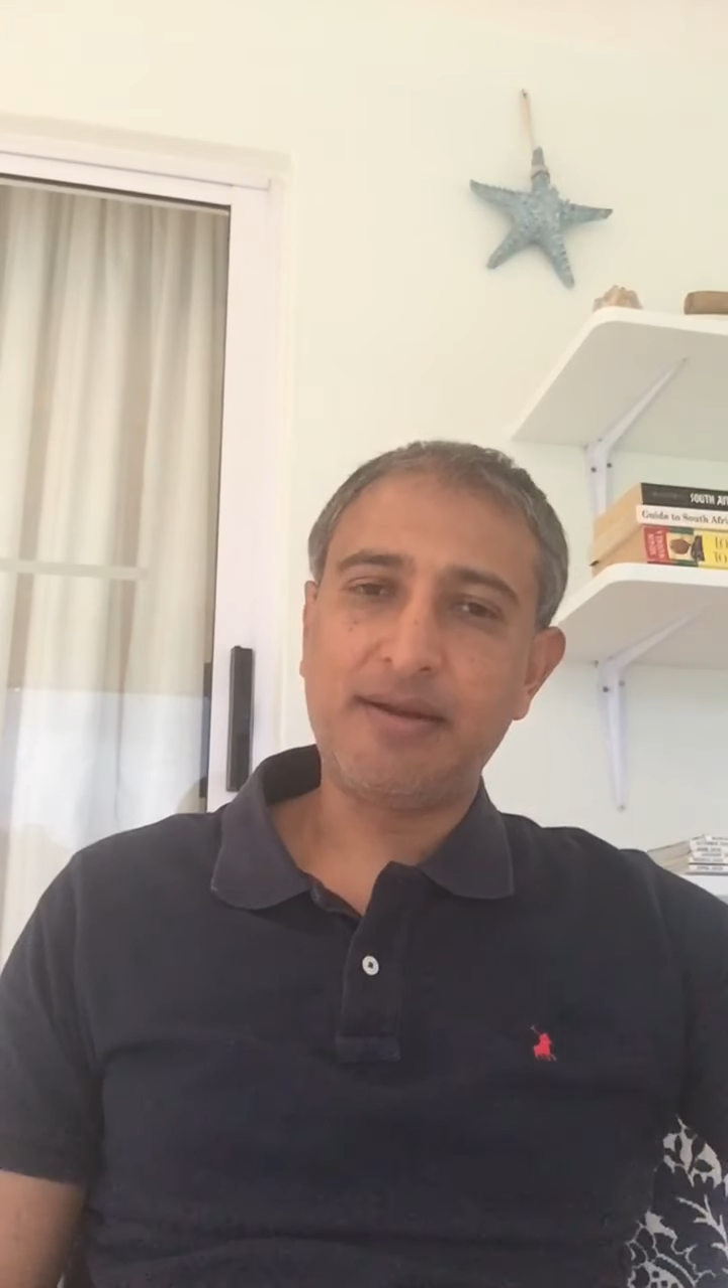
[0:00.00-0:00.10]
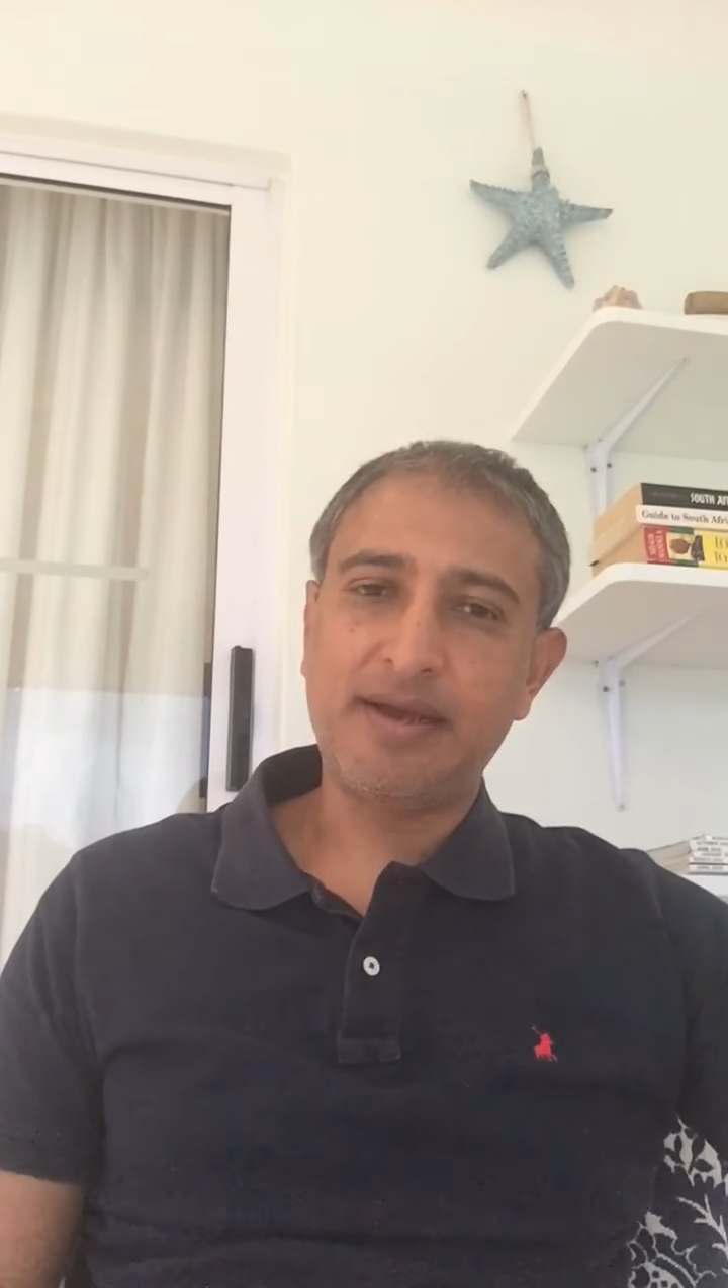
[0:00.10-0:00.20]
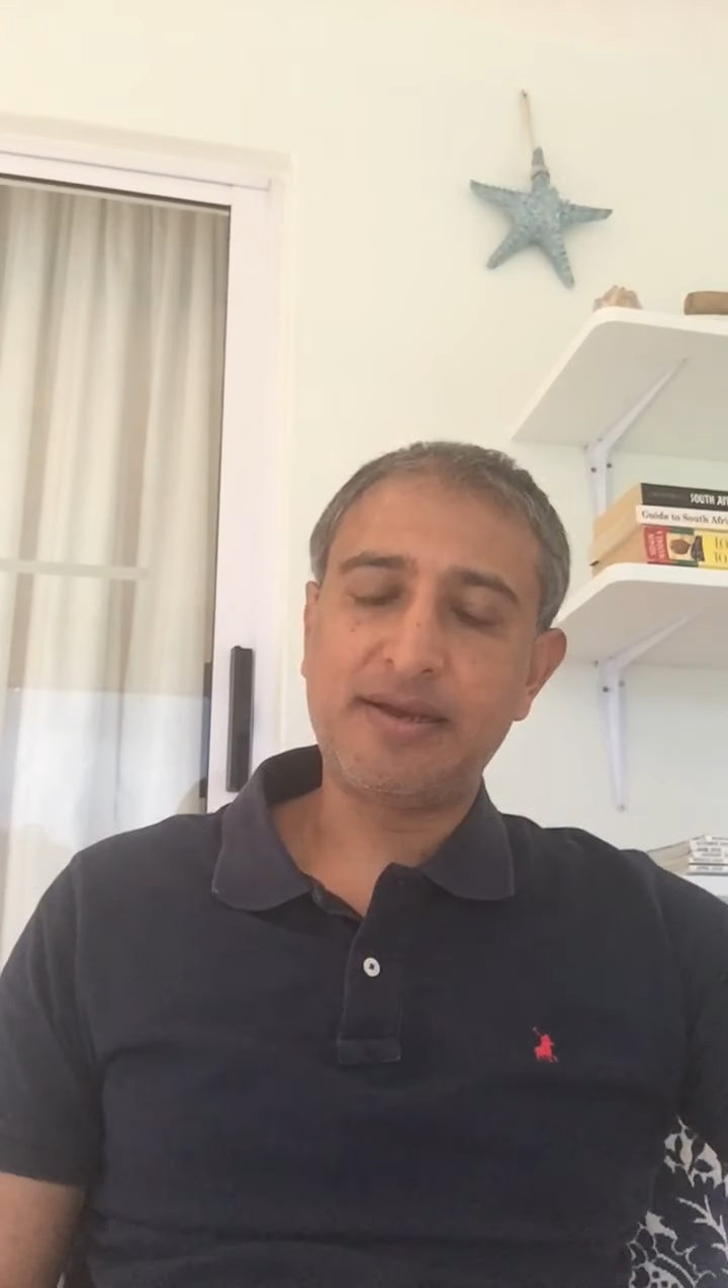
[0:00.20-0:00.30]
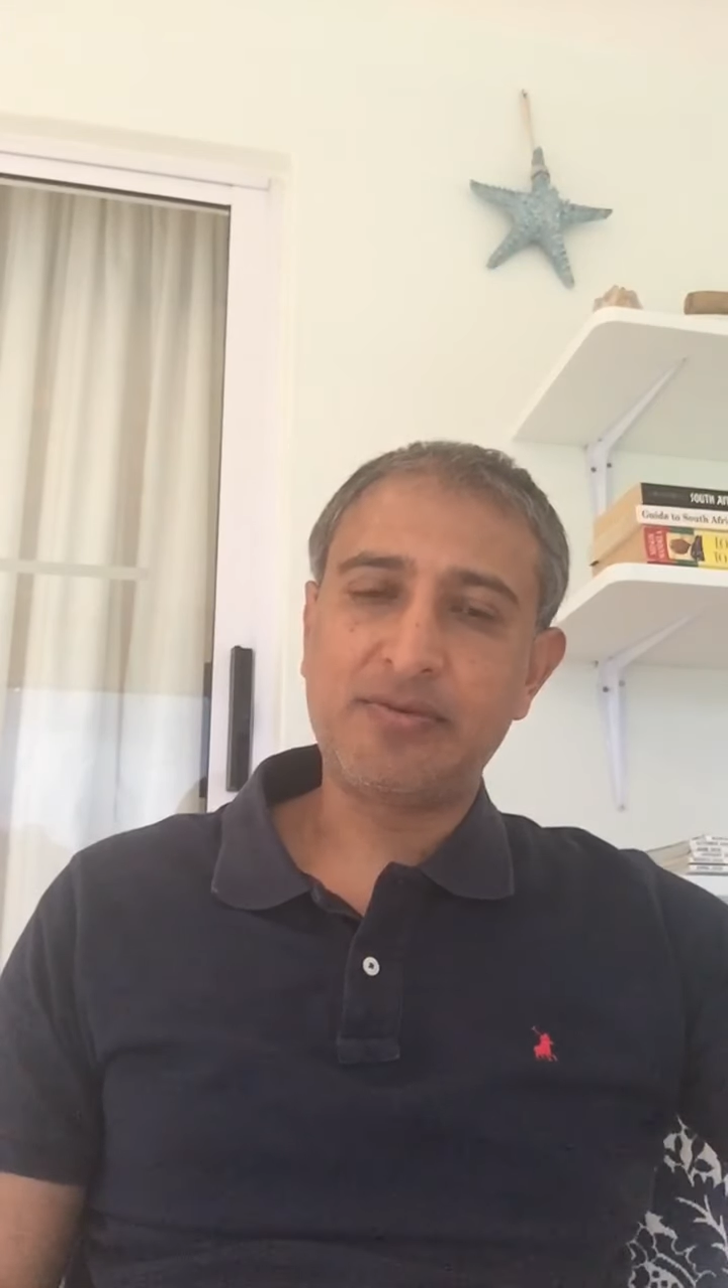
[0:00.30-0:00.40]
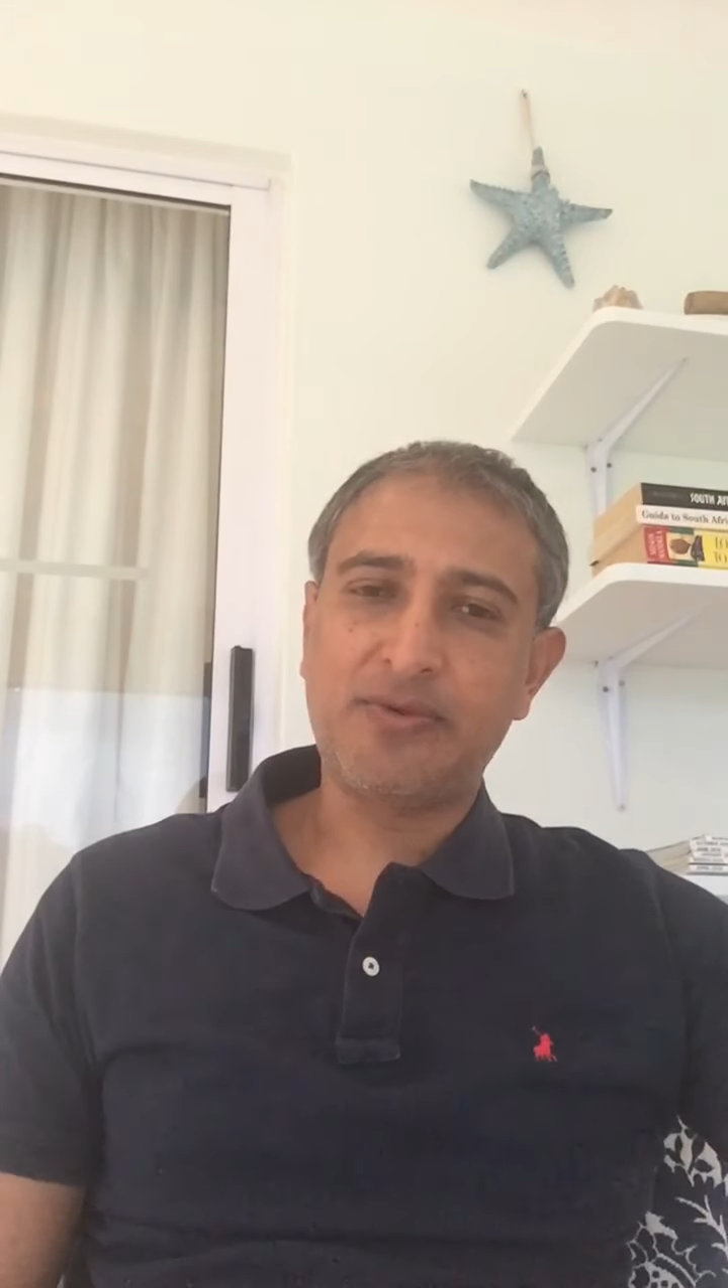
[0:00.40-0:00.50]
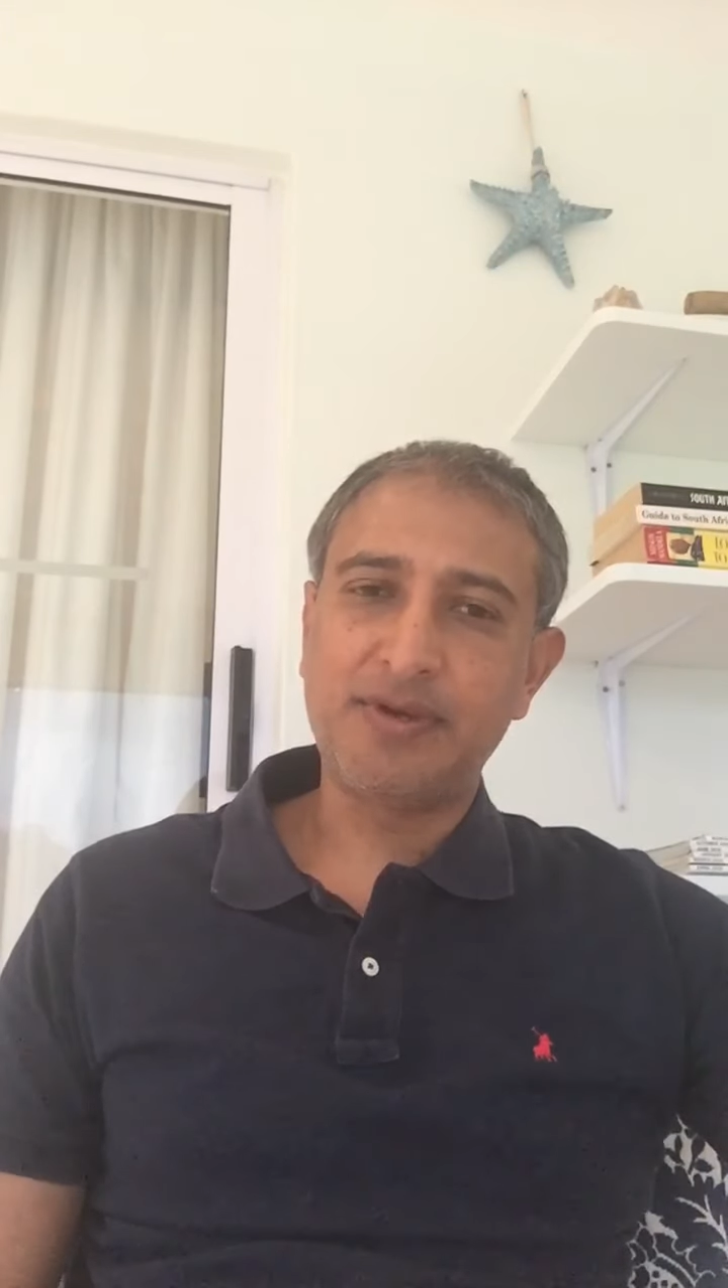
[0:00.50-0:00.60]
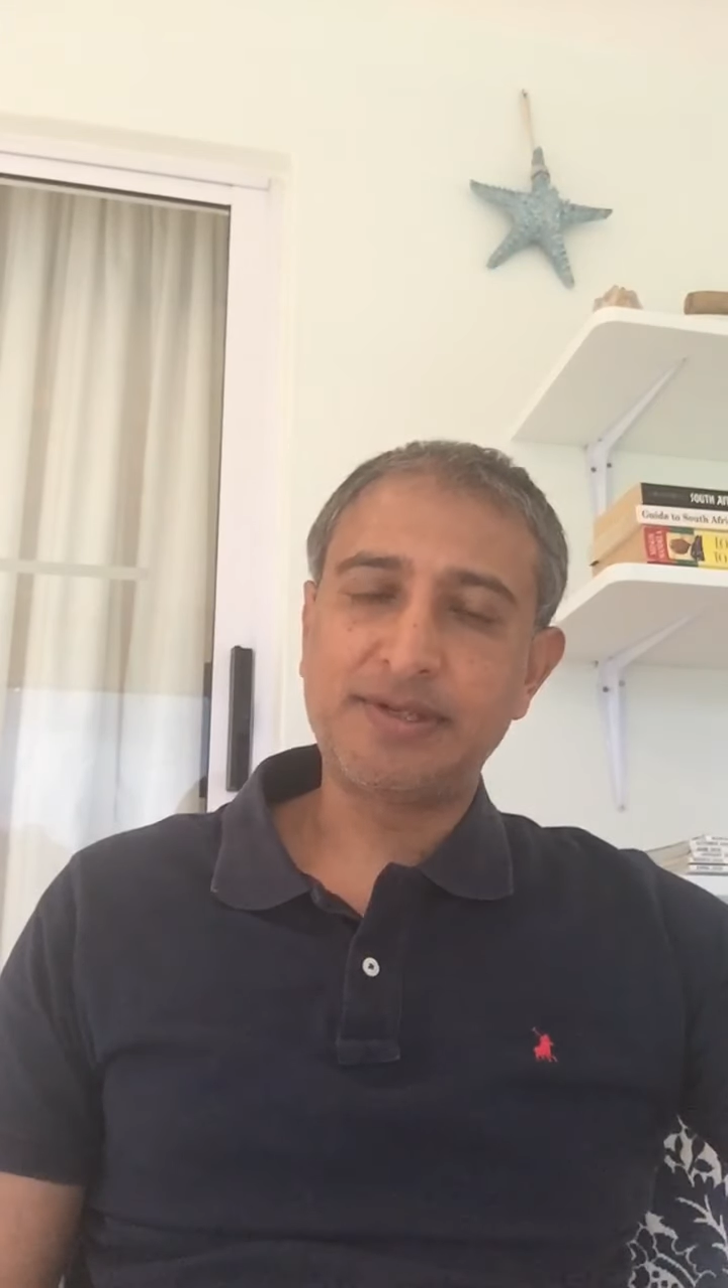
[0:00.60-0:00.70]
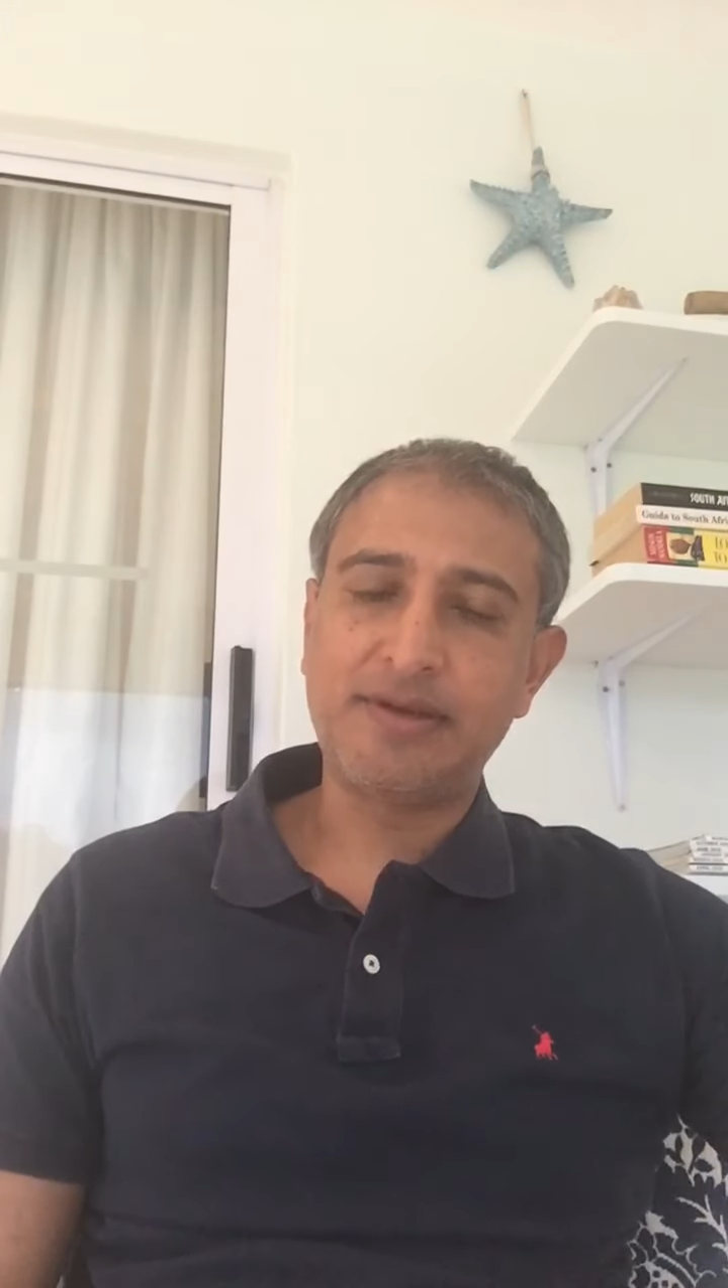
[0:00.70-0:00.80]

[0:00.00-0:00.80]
like it was